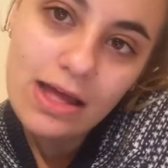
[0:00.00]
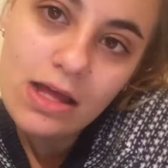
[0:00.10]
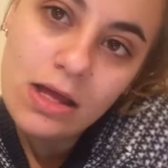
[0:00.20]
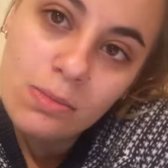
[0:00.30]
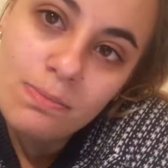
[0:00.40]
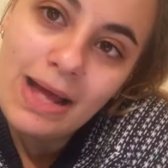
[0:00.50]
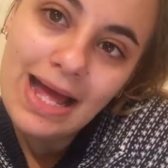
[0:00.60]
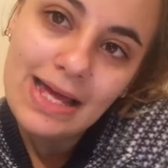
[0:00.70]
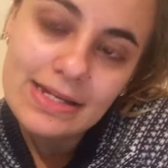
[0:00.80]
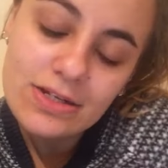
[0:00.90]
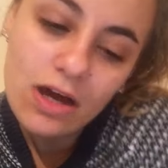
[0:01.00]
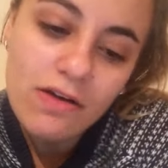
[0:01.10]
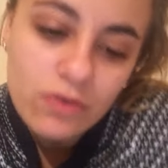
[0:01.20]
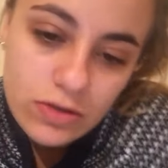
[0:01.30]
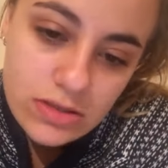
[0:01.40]
And
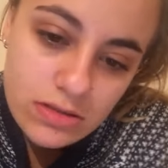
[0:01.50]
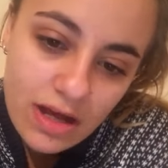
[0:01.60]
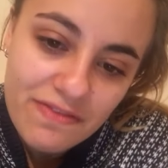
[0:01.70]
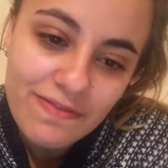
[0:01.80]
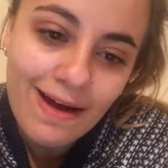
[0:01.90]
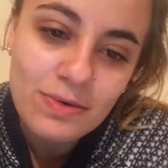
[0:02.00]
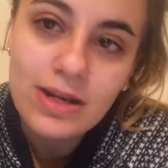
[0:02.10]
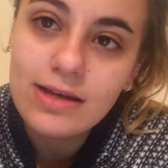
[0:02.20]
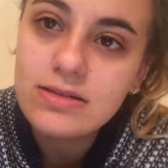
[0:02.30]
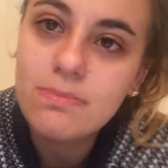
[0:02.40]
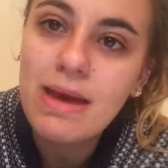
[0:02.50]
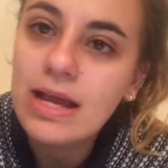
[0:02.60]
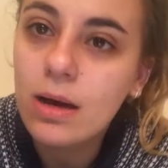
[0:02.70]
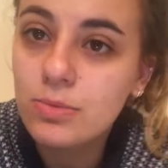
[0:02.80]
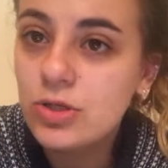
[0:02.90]
I found like some
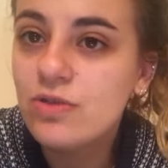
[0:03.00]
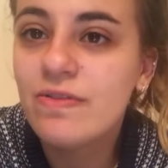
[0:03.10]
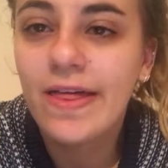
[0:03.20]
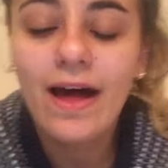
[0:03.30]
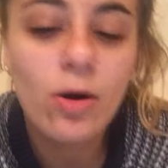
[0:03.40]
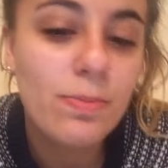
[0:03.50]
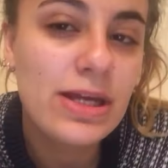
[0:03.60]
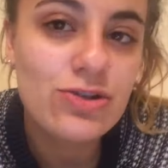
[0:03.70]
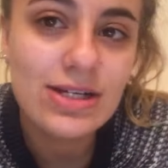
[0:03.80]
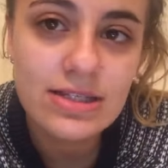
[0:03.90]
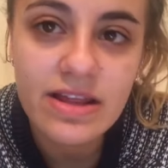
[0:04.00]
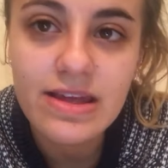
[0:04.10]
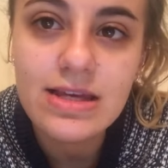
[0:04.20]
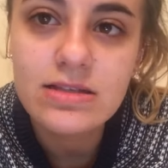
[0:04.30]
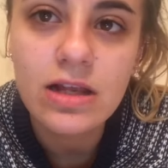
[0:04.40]
makeup to do for that on Pinterest, and I
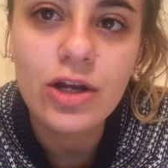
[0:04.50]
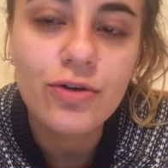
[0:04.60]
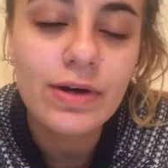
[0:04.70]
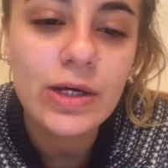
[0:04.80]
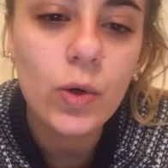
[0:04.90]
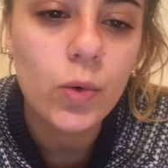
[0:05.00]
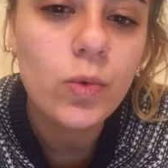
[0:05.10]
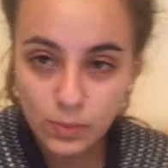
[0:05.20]
think it's gonna look really cool.